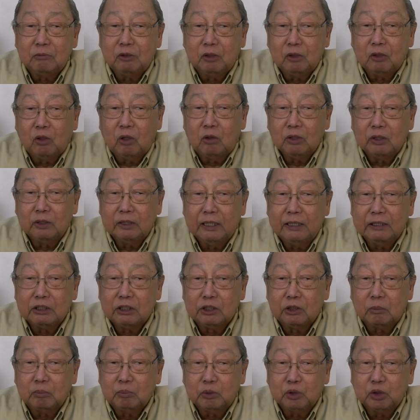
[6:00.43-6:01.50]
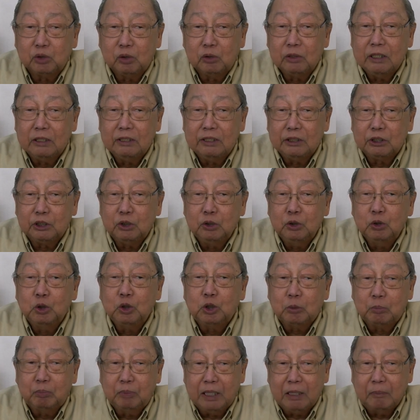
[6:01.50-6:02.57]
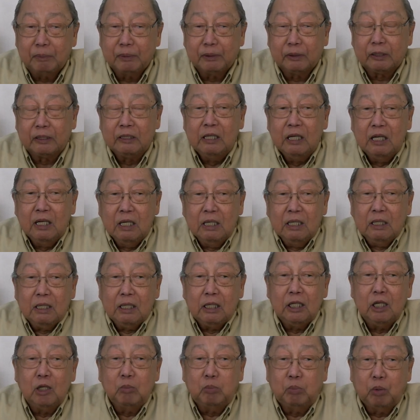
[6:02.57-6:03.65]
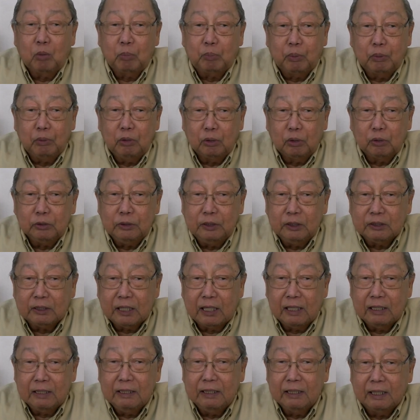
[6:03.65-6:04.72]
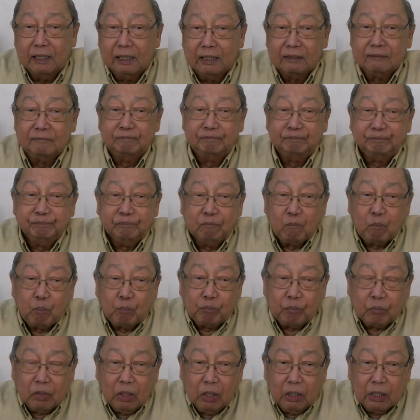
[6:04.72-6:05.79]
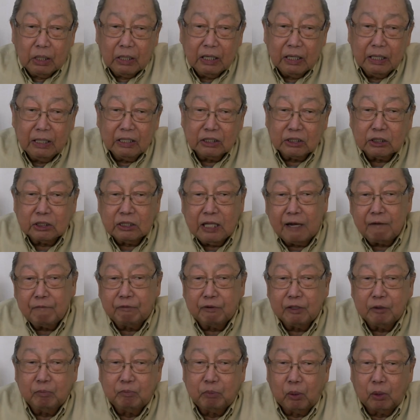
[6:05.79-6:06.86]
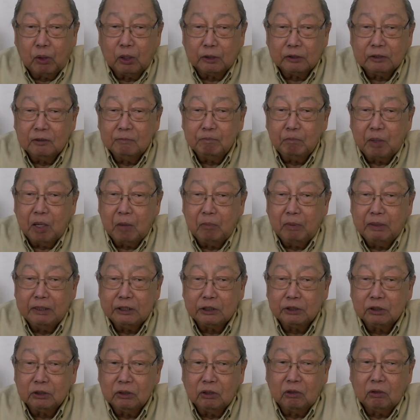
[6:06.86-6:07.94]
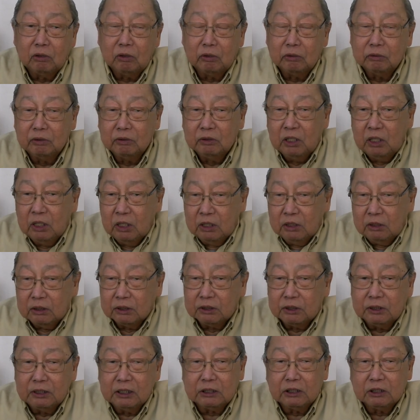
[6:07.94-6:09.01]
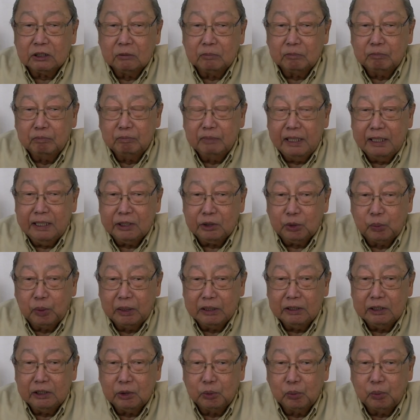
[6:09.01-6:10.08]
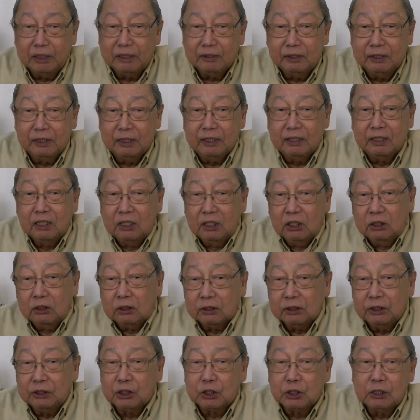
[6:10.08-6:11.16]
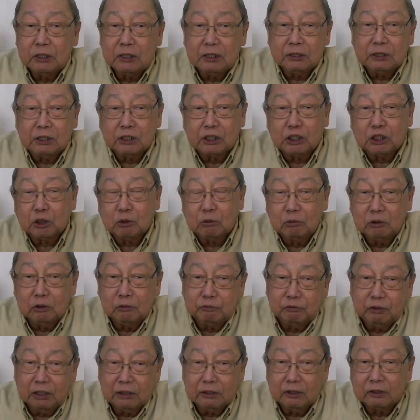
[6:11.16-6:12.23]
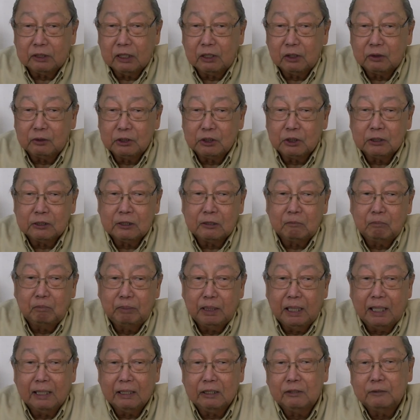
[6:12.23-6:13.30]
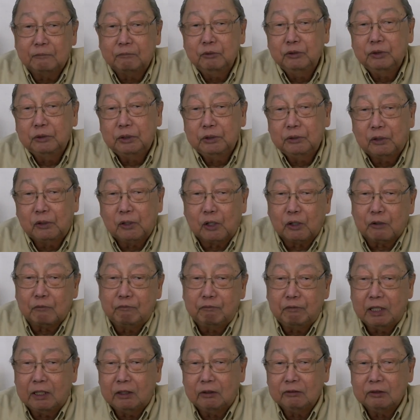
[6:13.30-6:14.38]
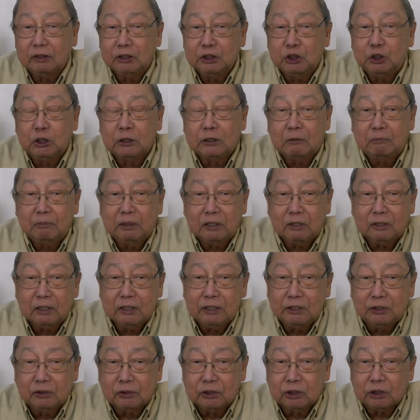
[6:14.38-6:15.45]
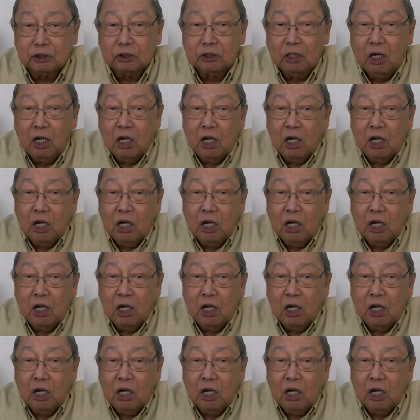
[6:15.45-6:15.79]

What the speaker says: of the contents of Mussolini's newspaper Il Popolo d'Italia. In a staff report published on the 6th of May 2020, researchers from the Federal Reserve Bank of New York found that German regions